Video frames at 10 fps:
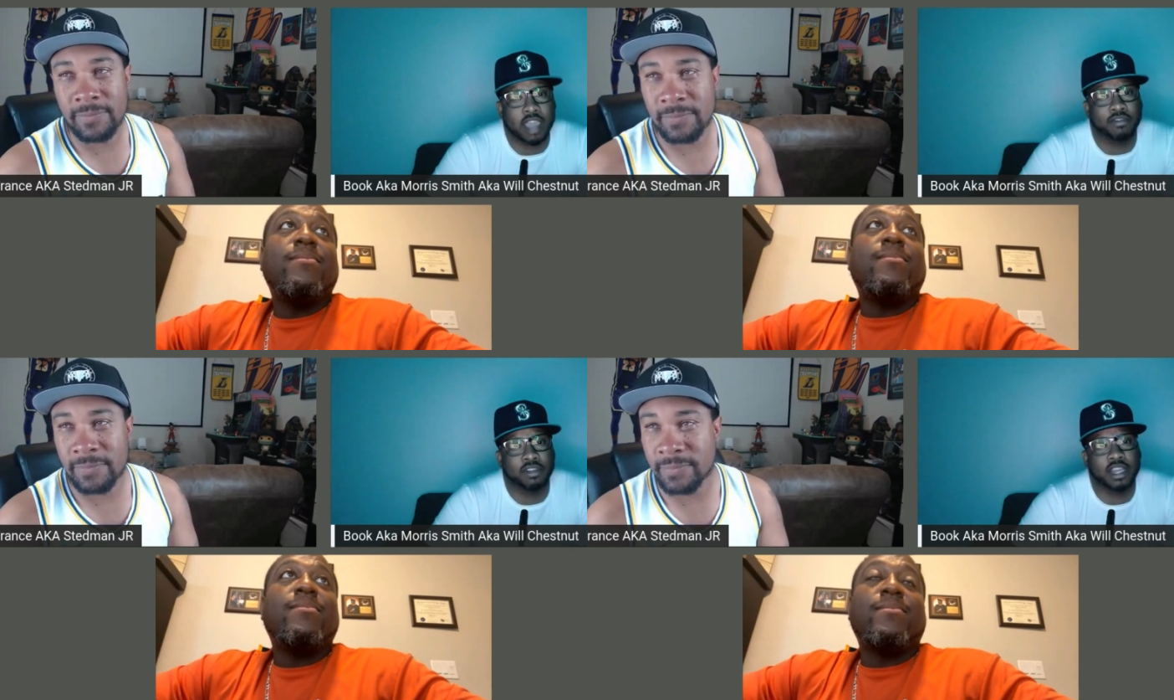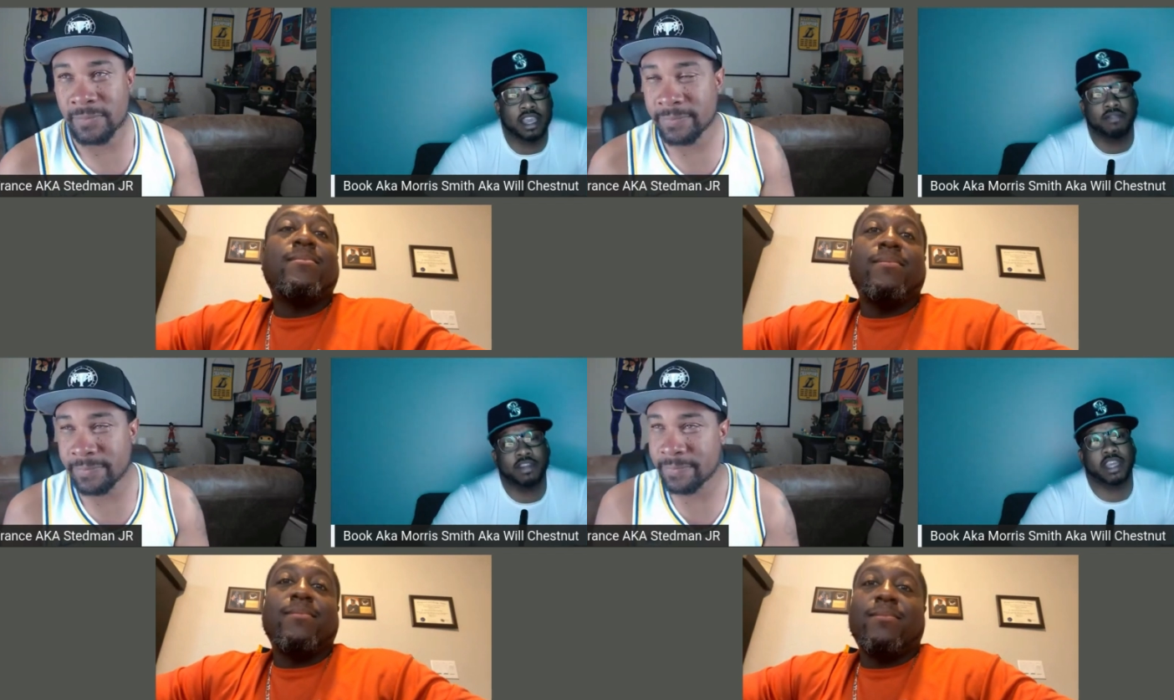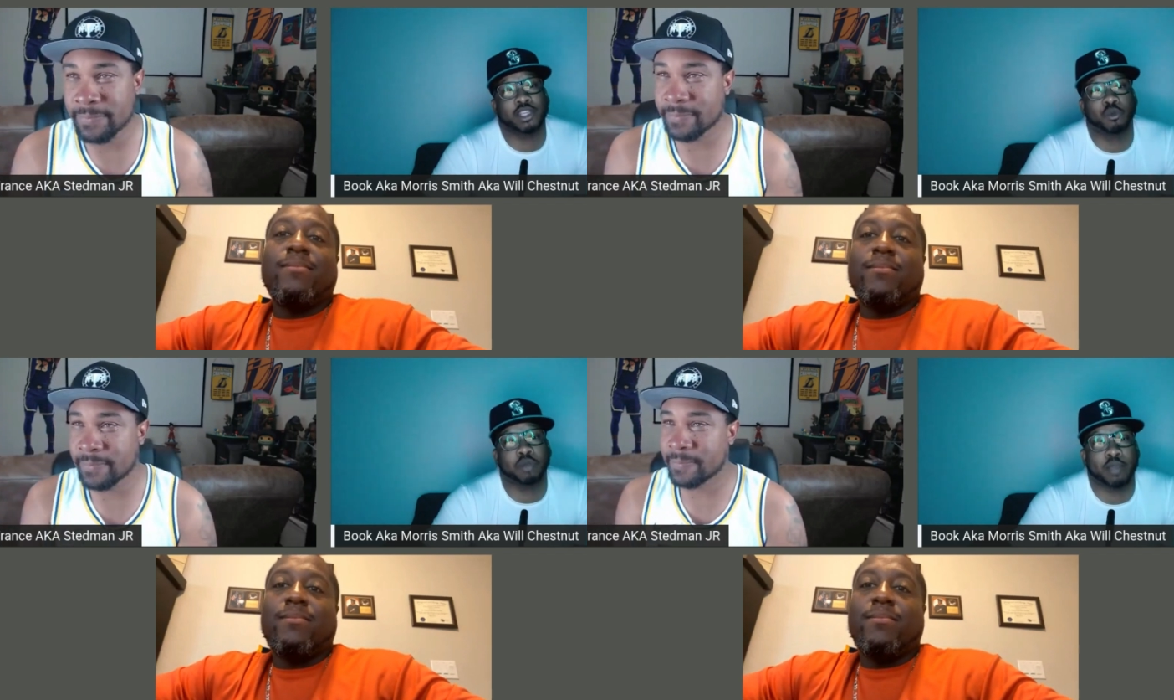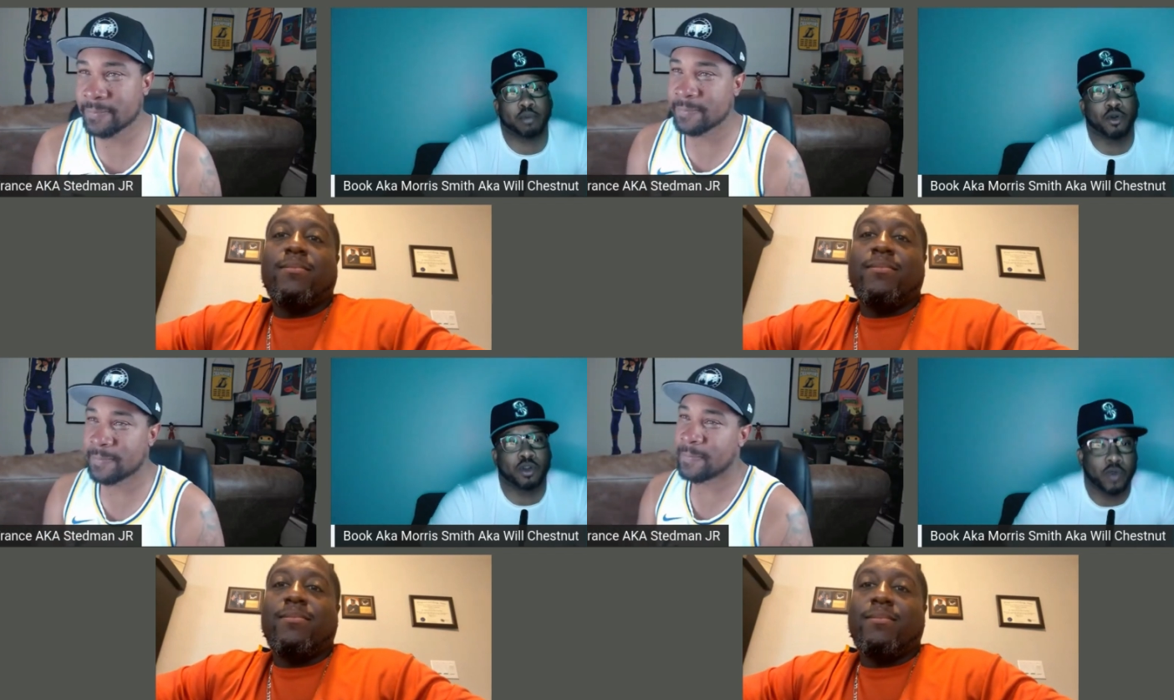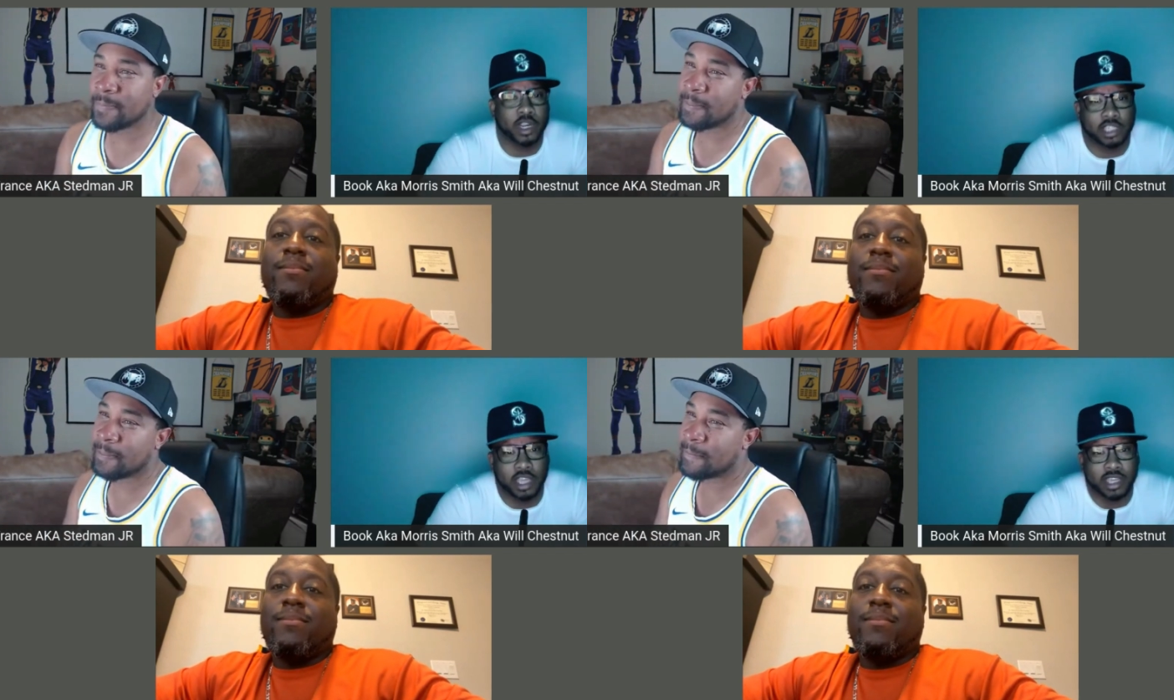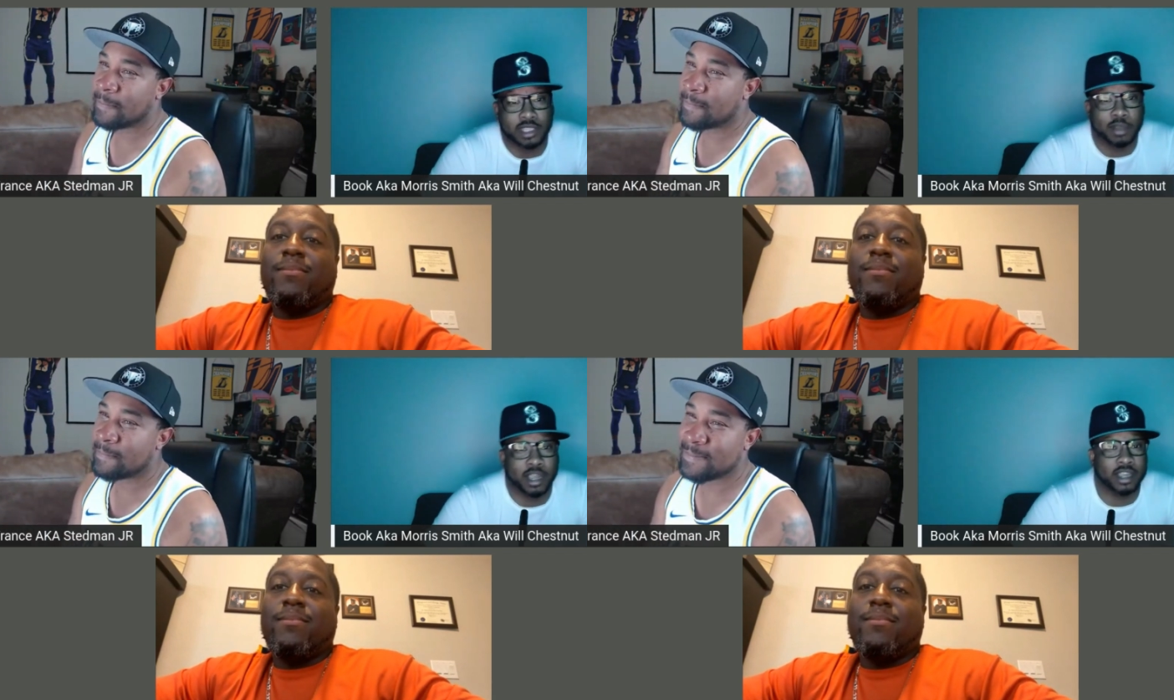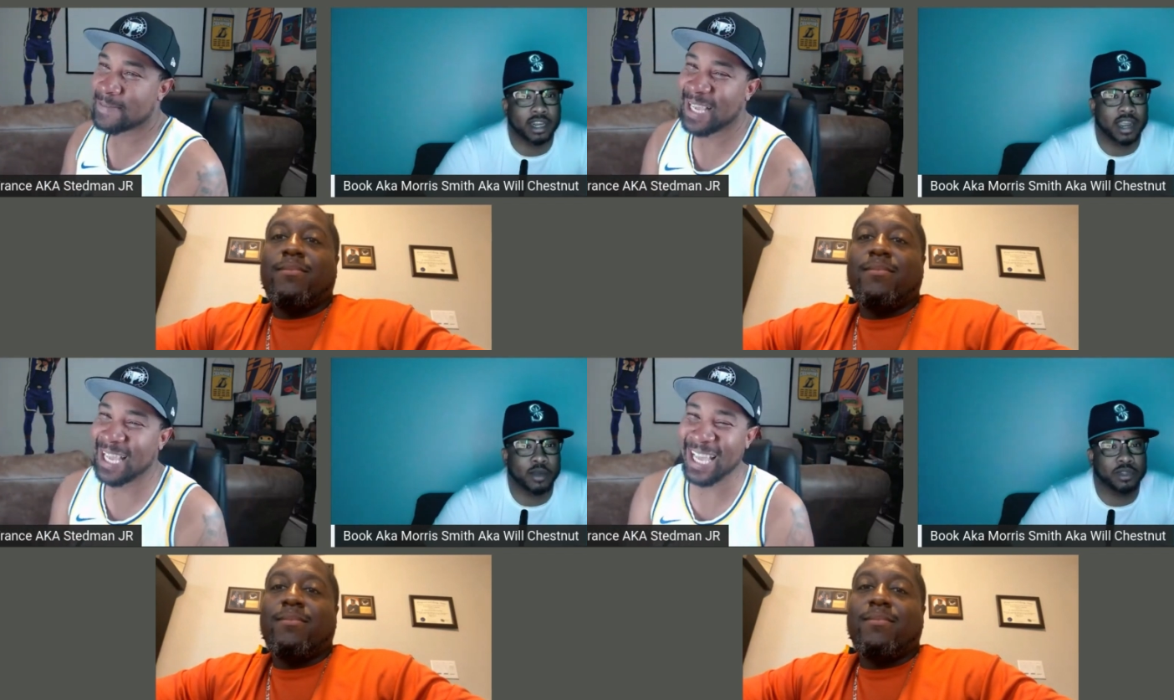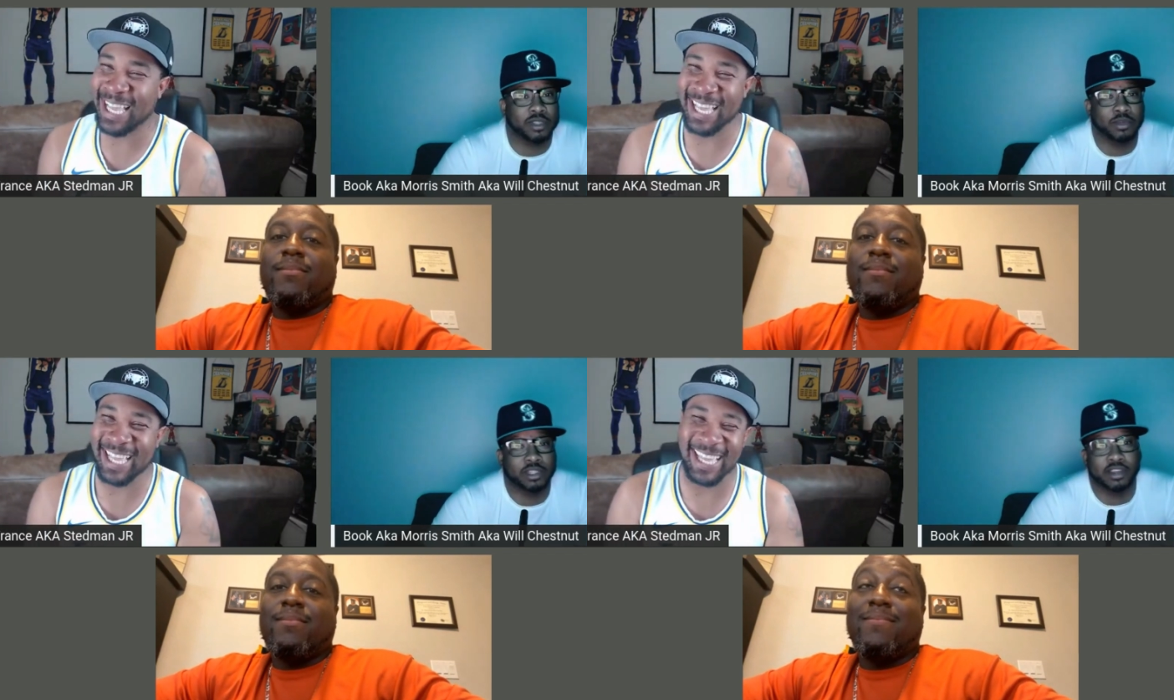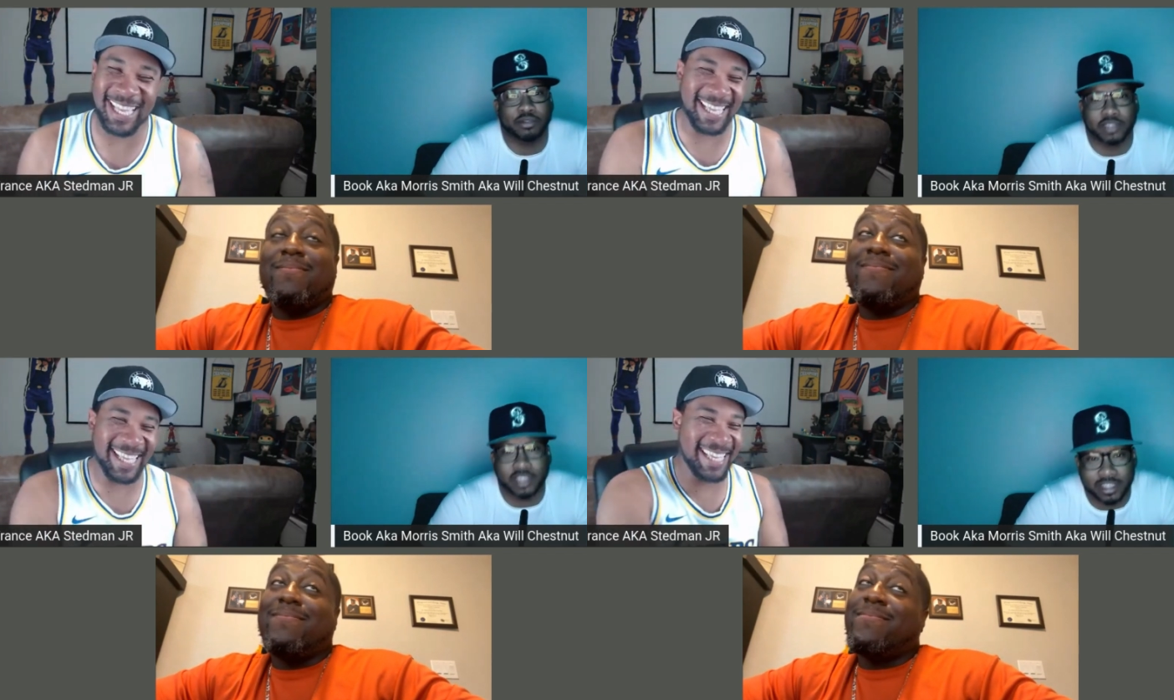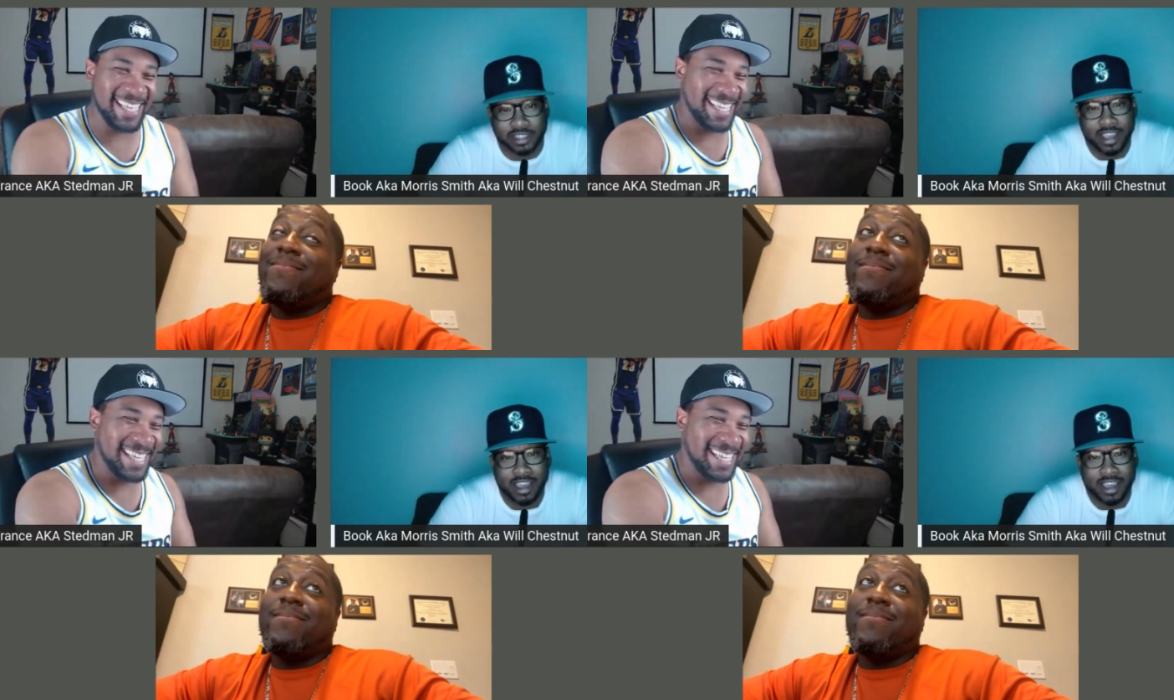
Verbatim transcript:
Speaker 1: Even even niggas who play poker wear shades, man. Like, what what the difference is?